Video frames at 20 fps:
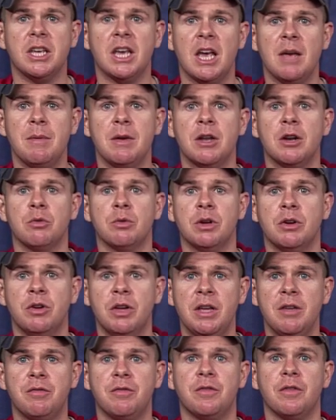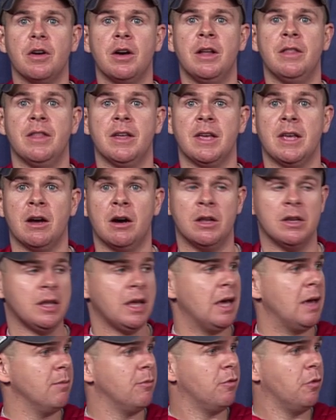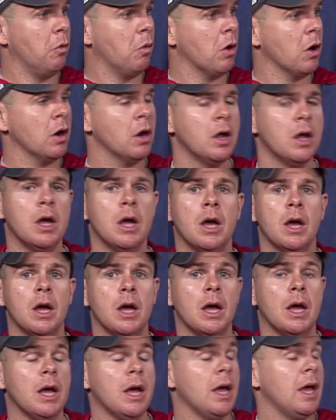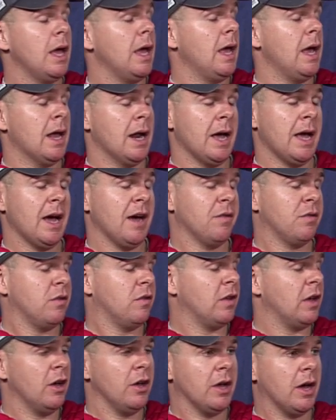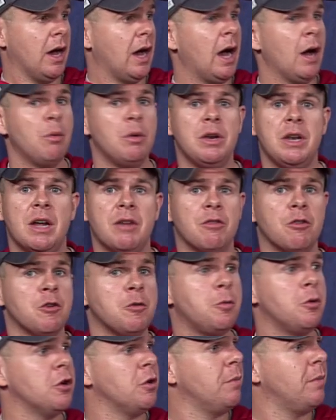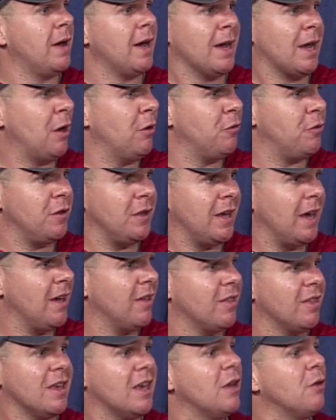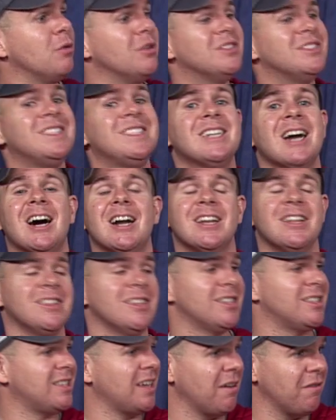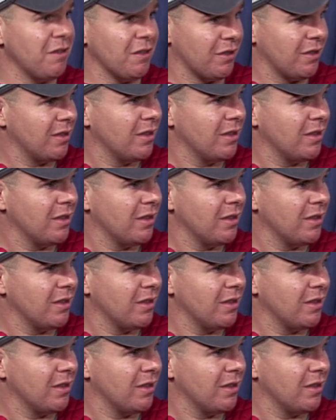came in relief on Game 4. He was great then. And I have to tell you, I would never have put him back out for the 8th. He was done in the 7th.